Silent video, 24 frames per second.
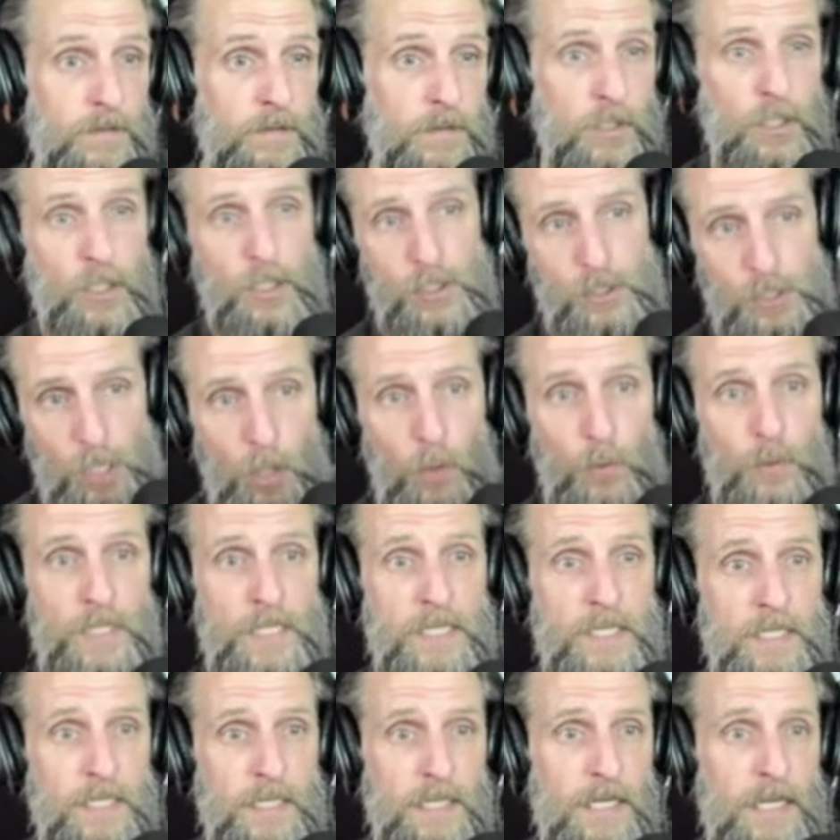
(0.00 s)

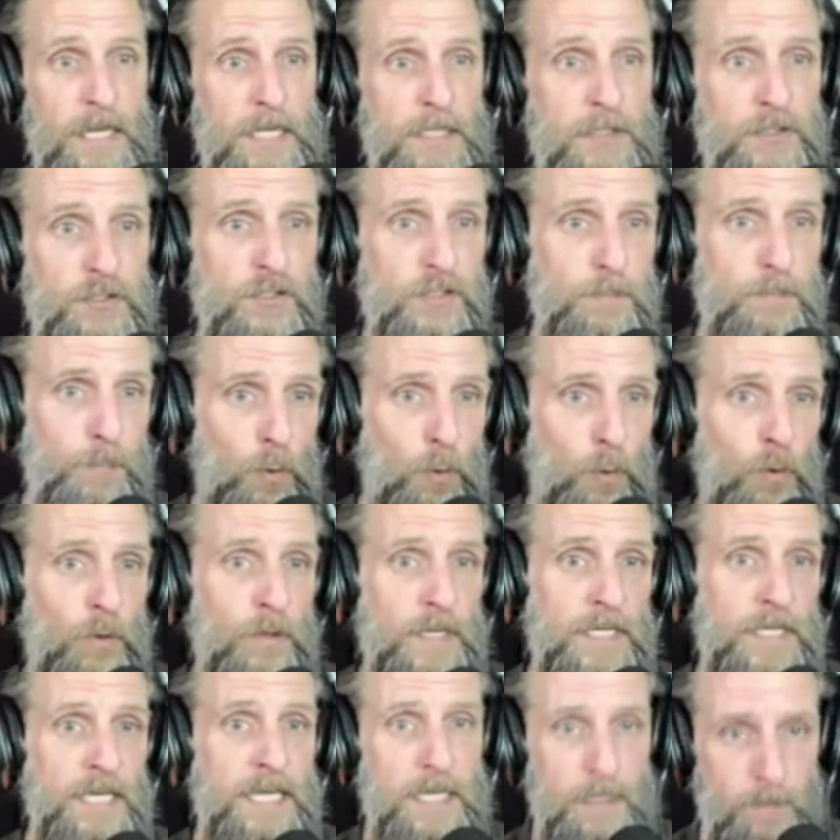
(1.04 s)
condoning and
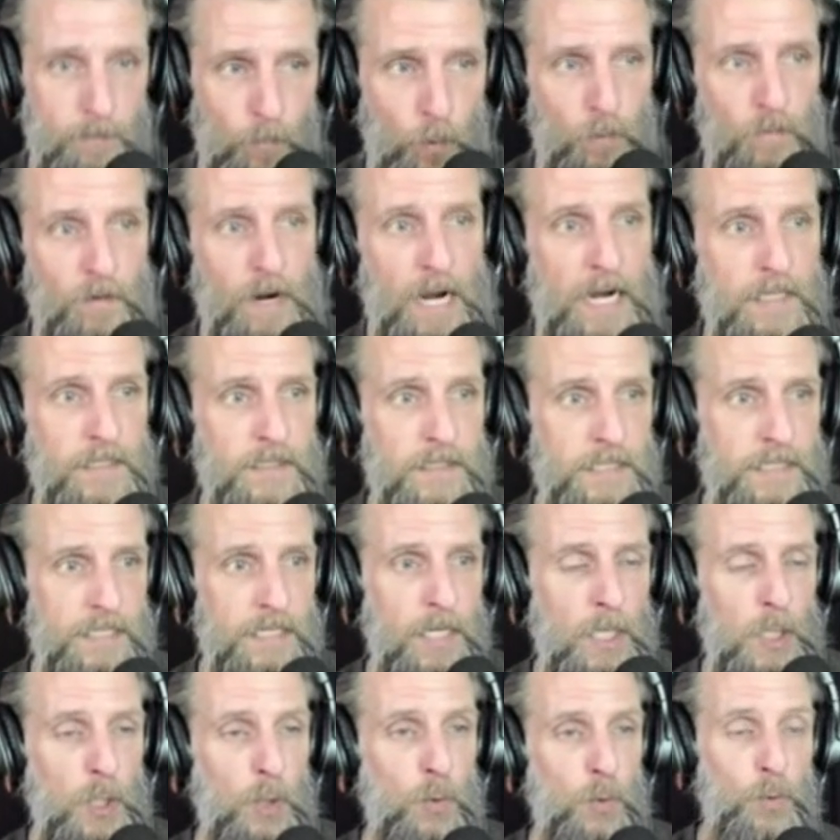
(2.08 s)
supporting immorality,
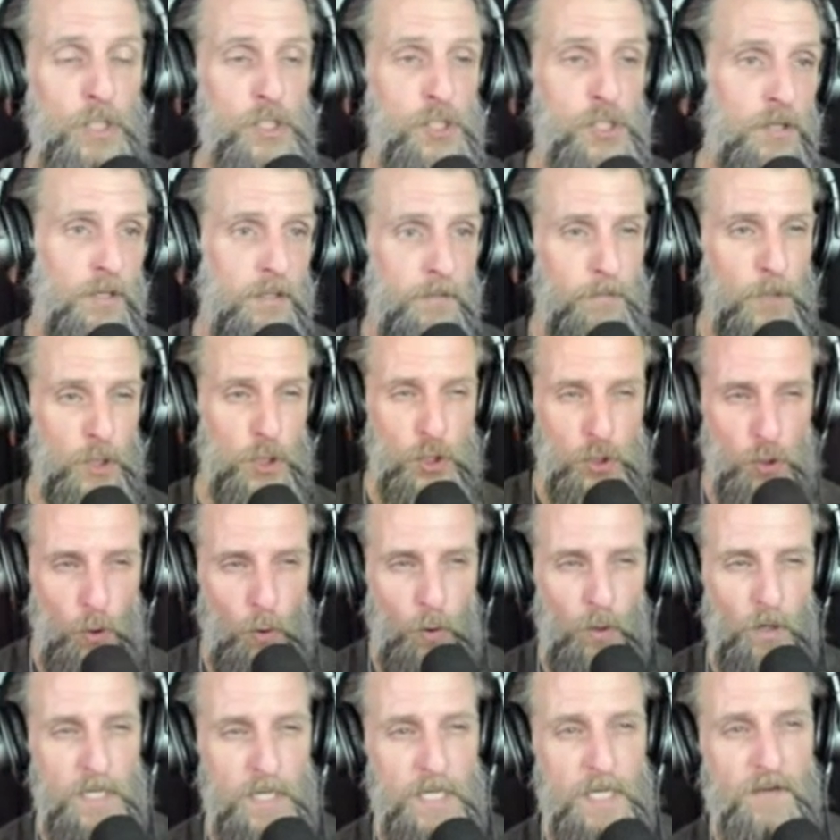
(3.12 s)
which the
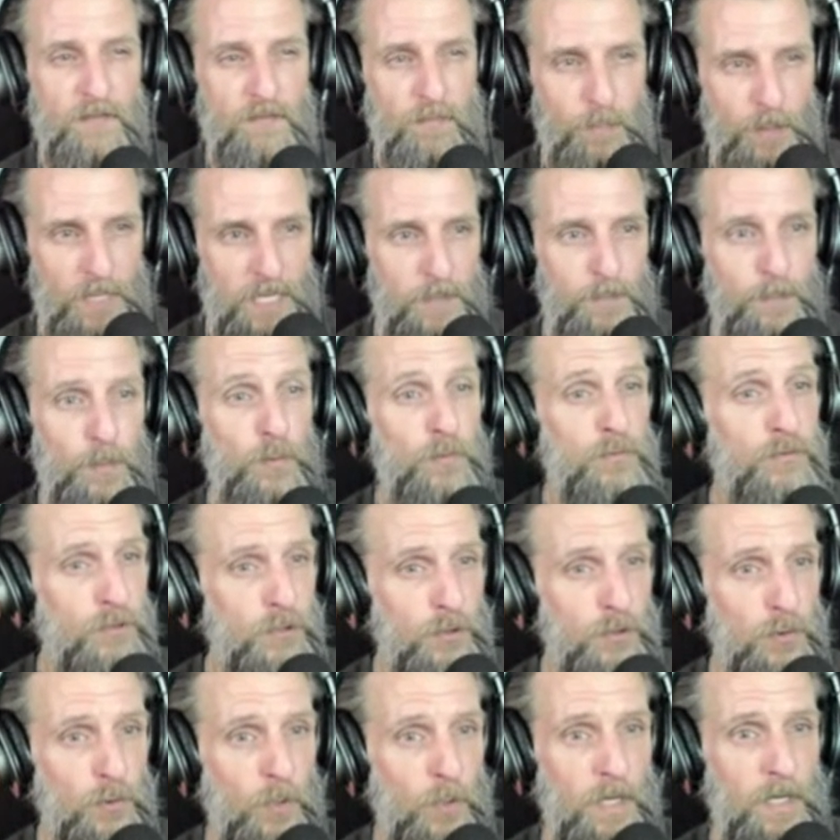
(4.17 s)
majority of people
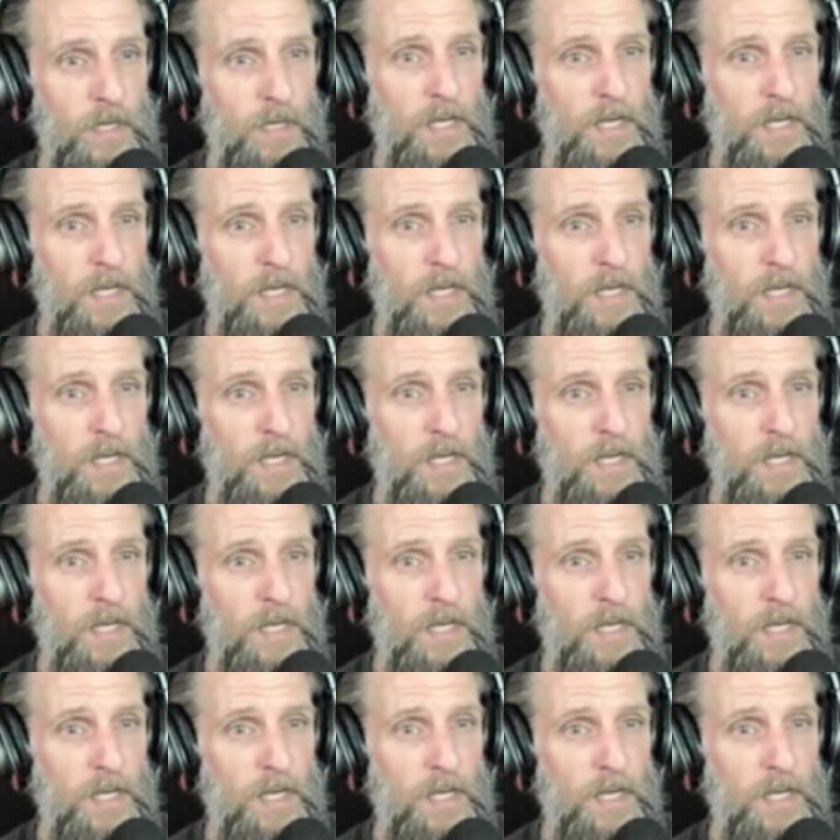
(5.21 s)
do,